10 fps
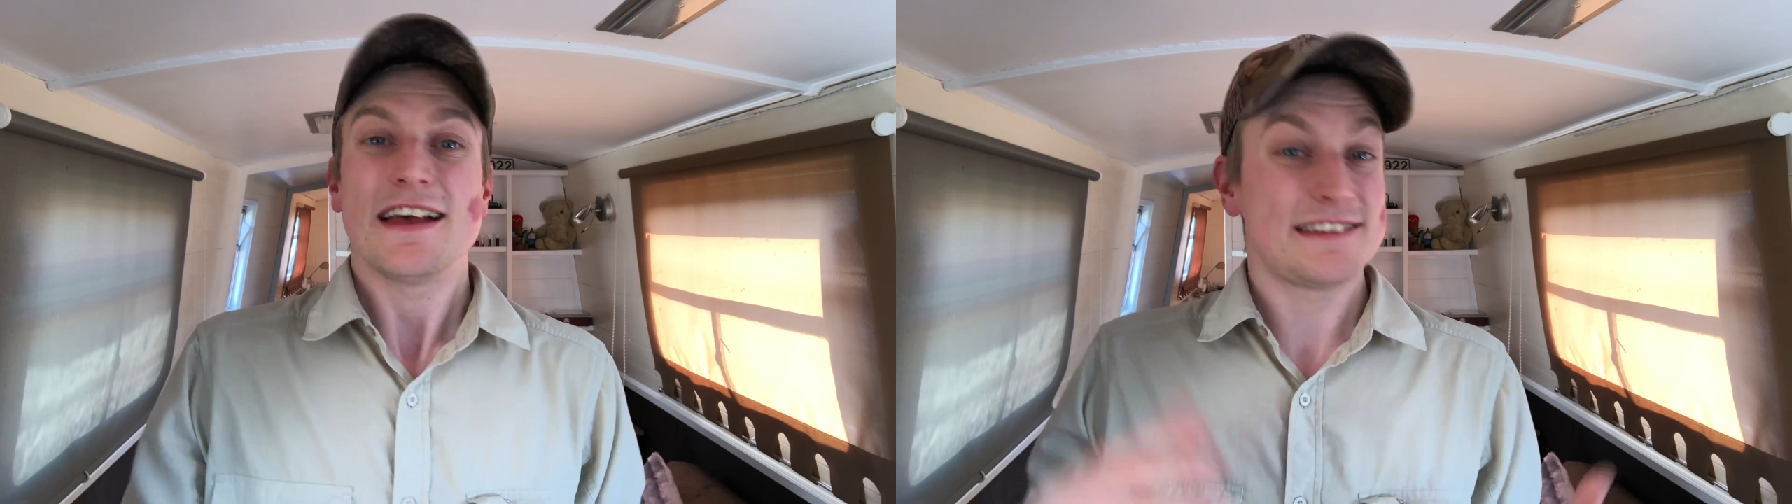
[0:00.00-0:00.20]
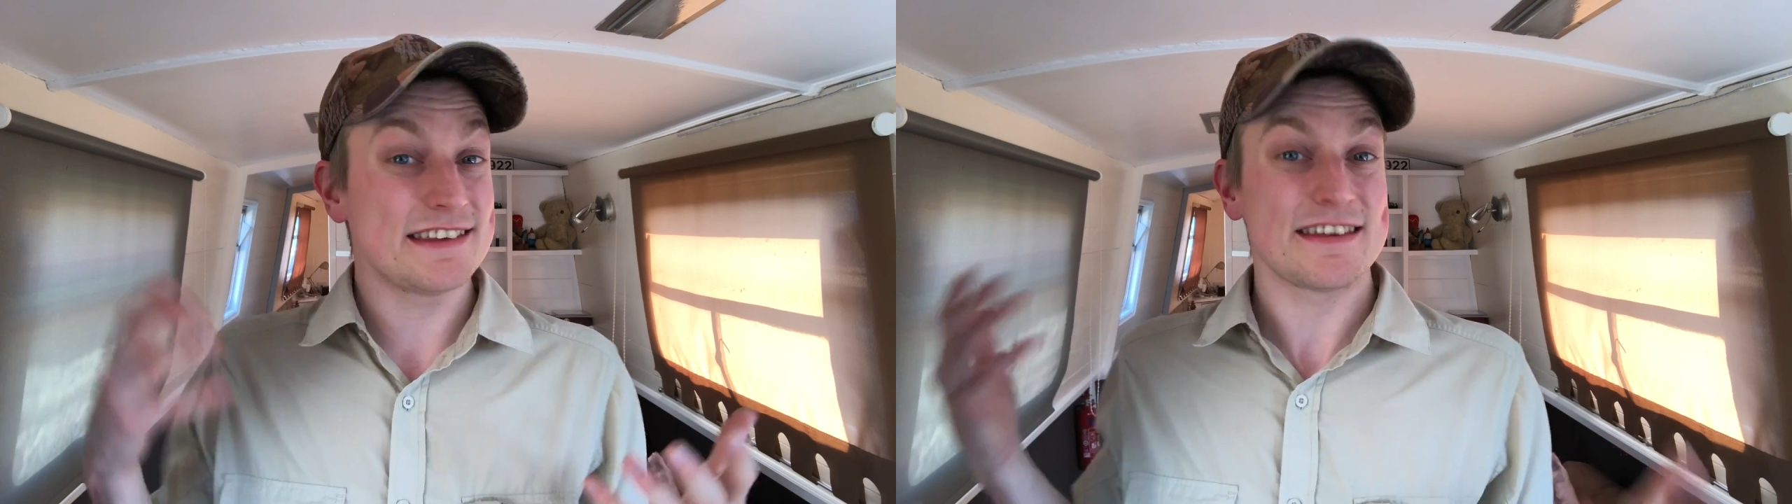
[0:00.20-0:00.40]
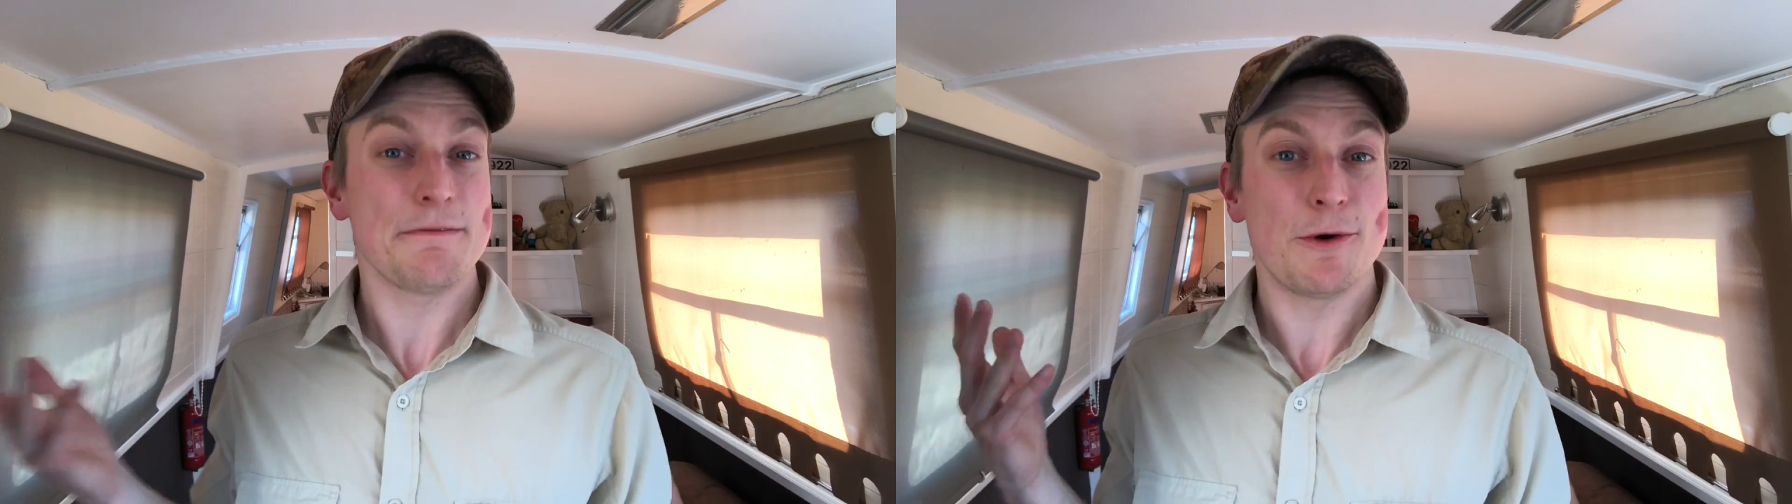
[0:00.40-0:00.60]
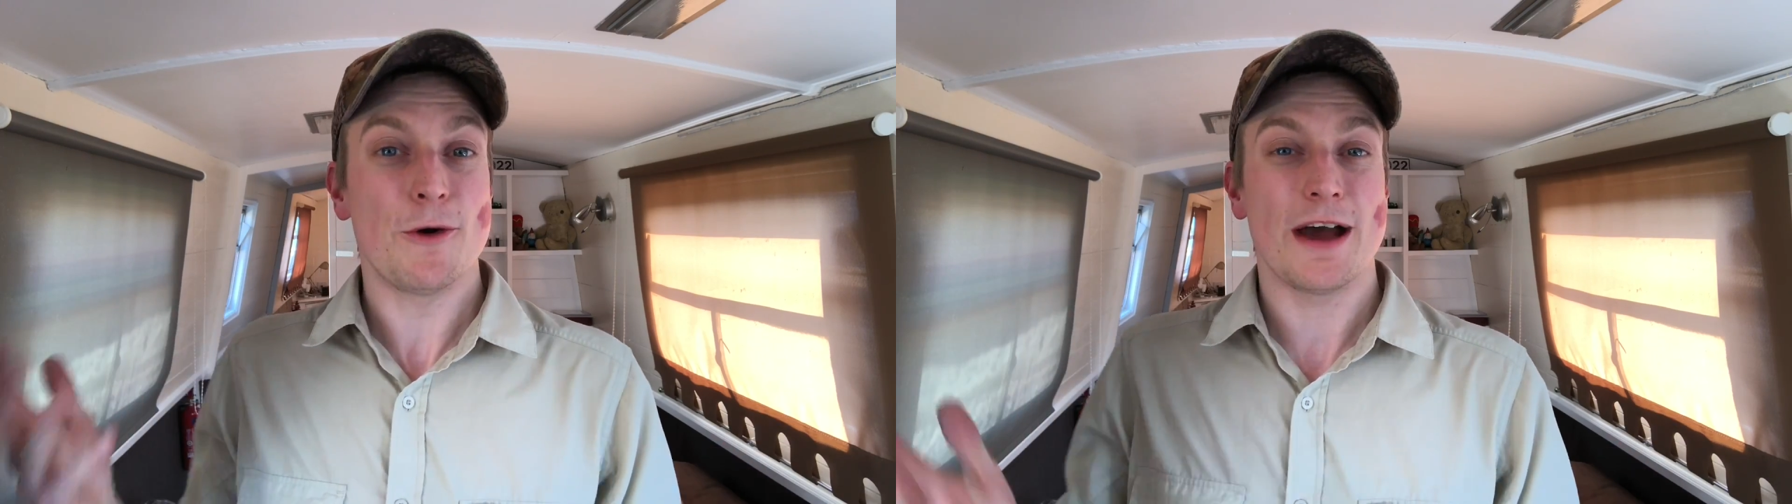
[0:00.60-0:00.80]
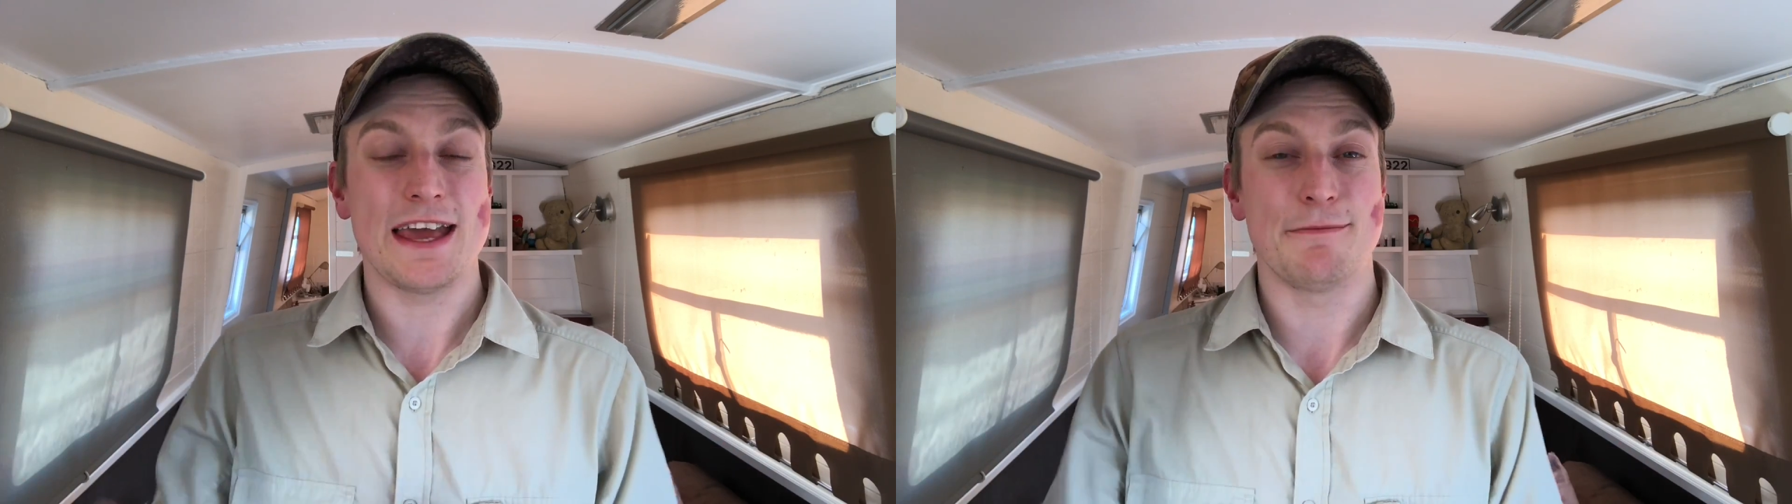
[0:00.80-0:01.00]
since I
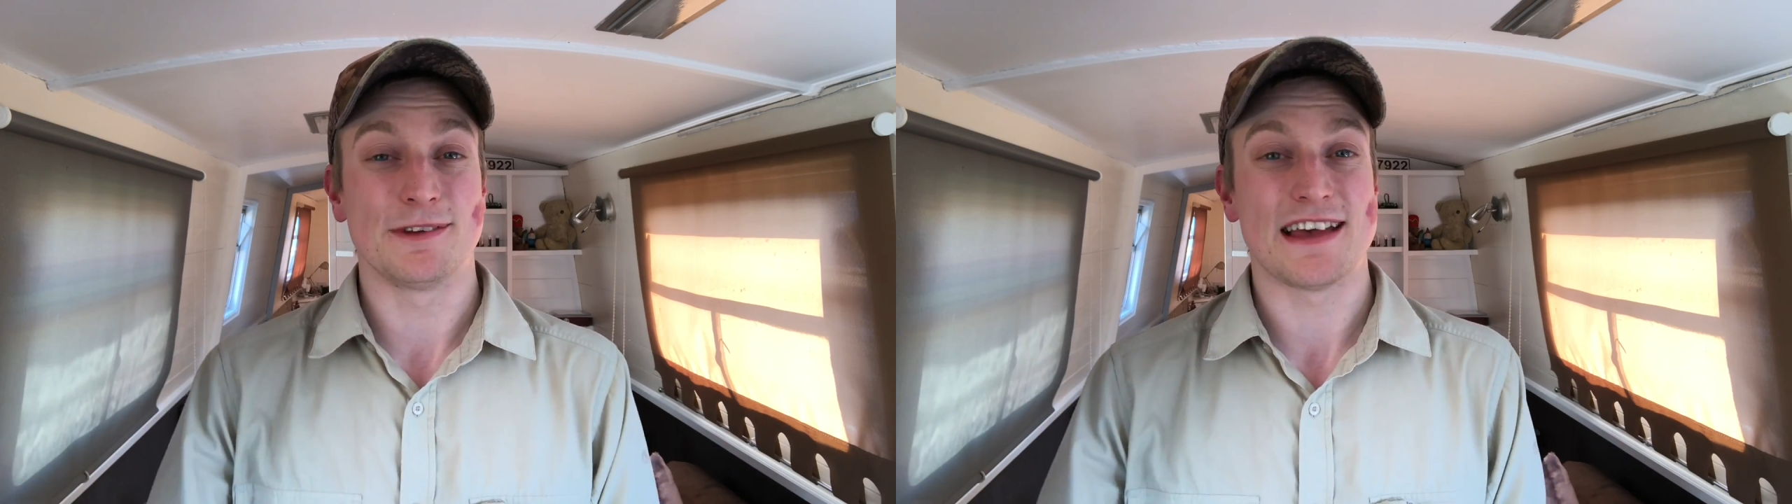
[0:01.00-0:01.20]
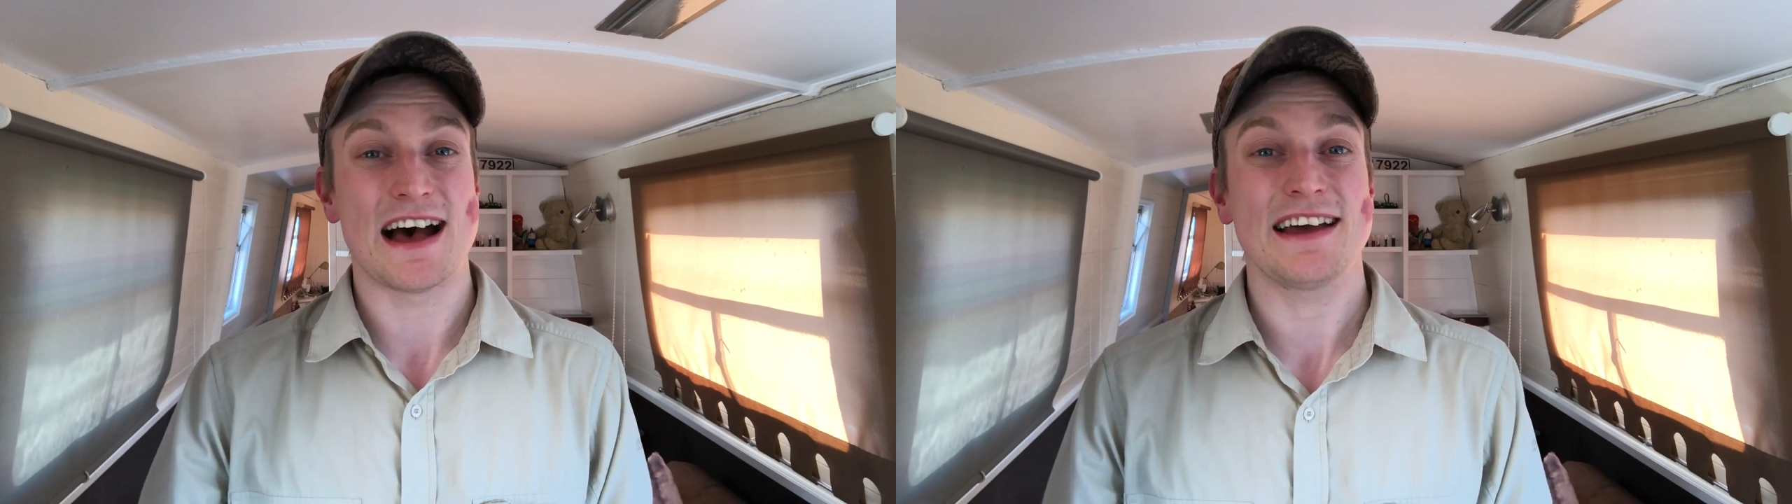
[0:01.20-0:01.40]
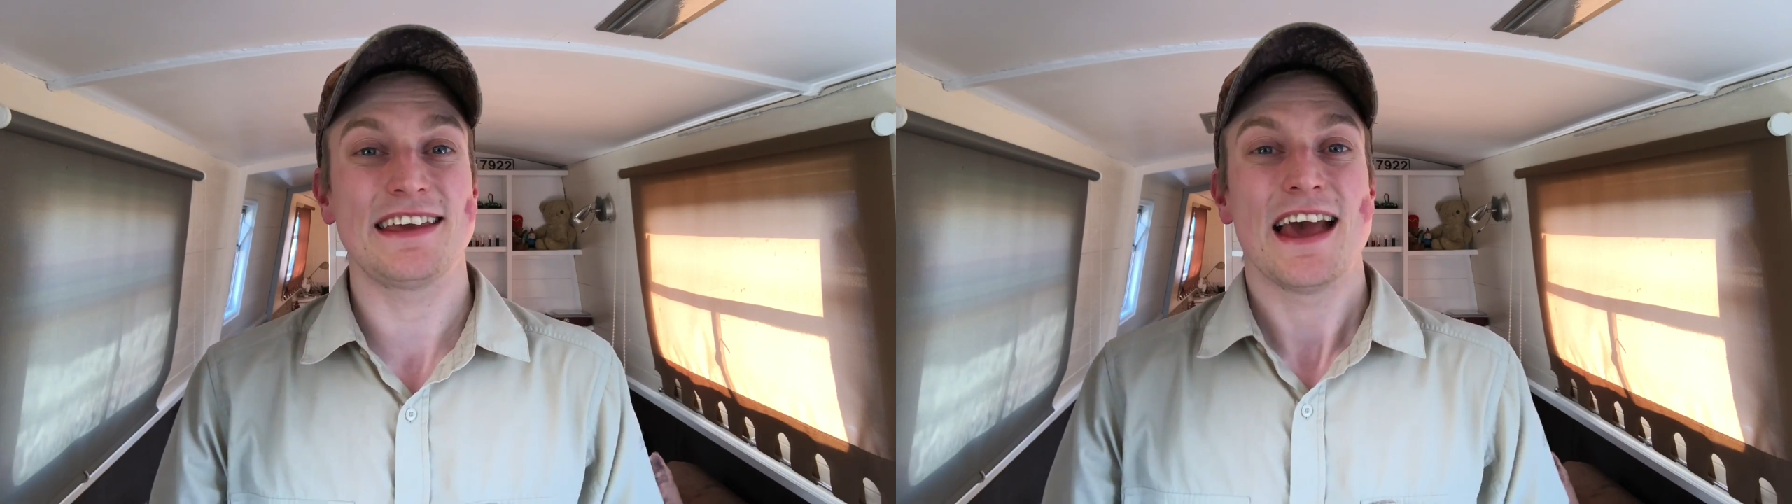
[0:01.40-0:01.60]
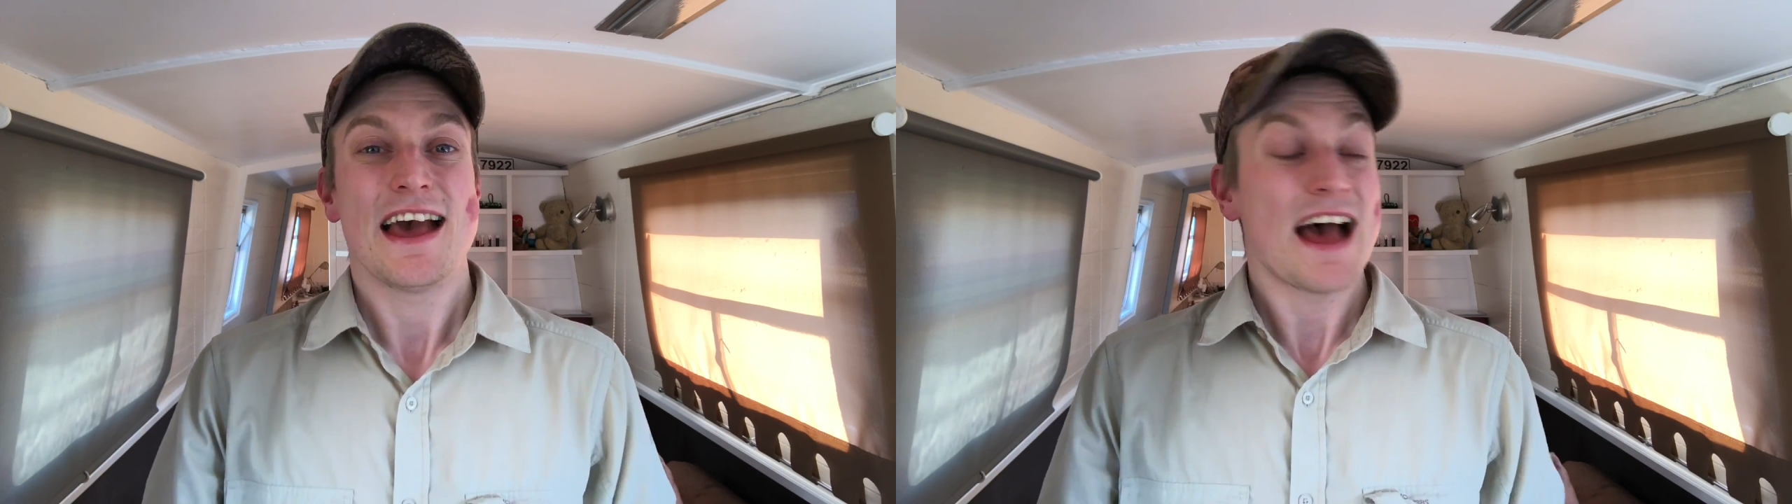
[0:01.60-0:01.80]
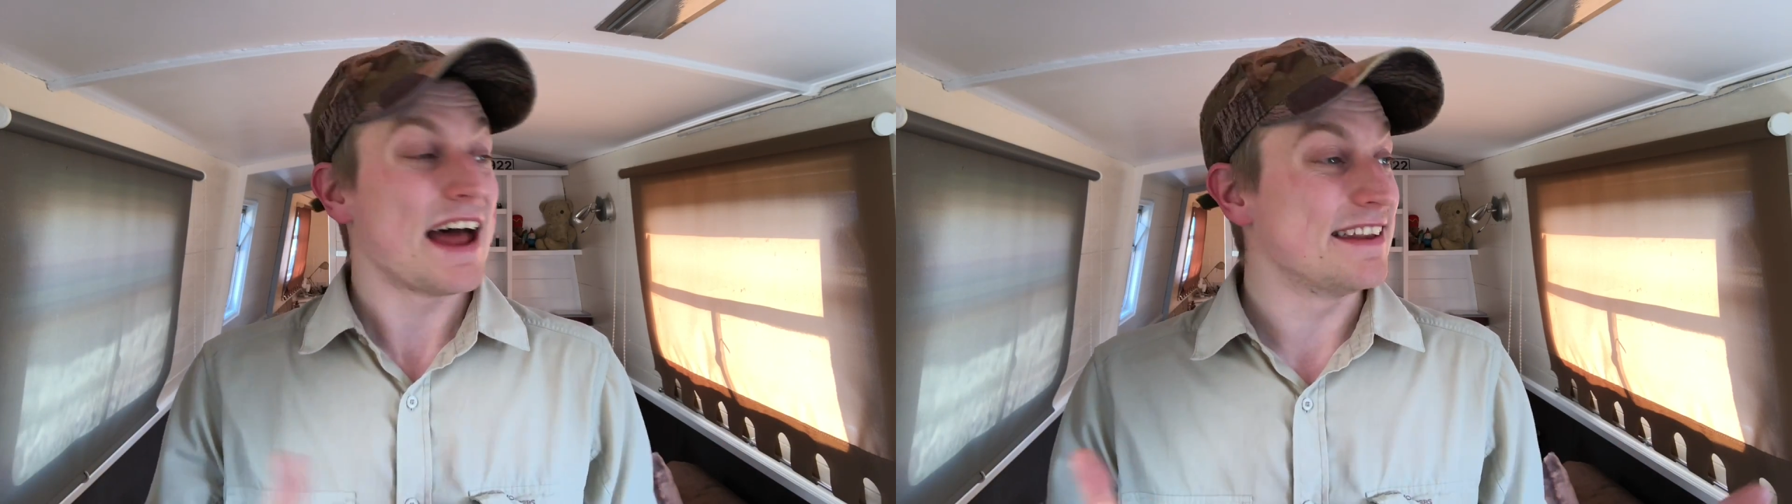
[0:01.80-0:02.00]
bought Abel's Ark.
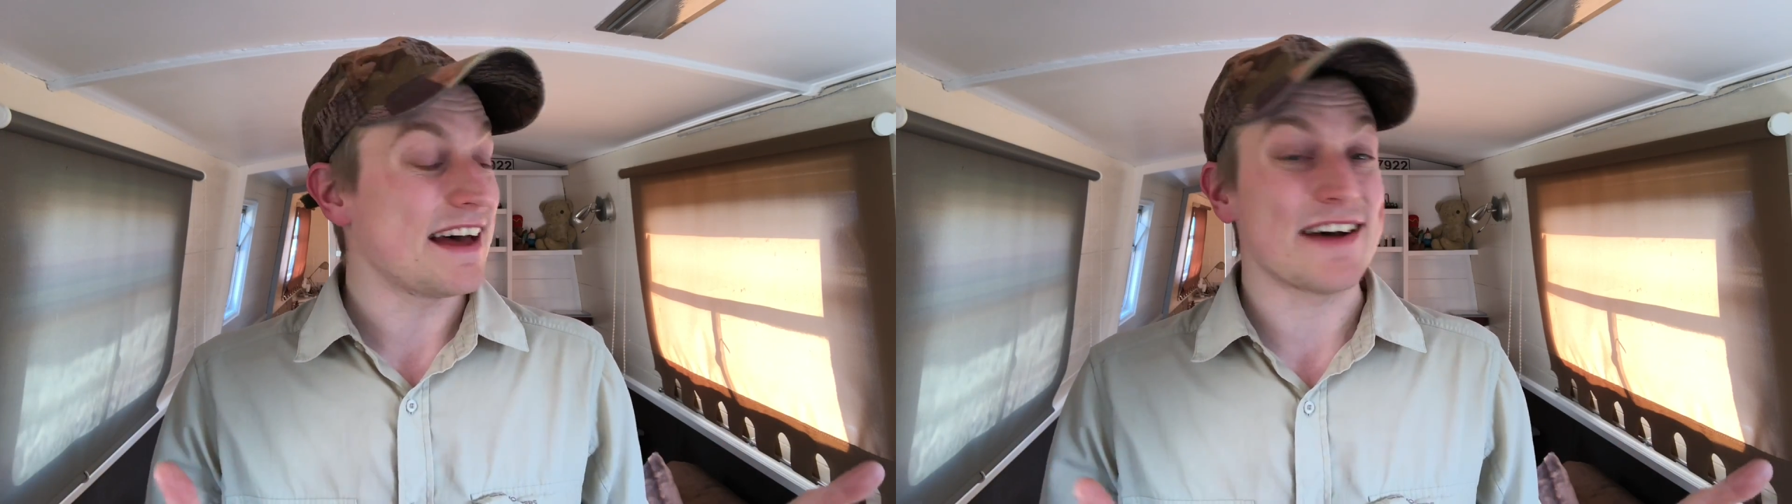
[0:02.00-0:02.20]
And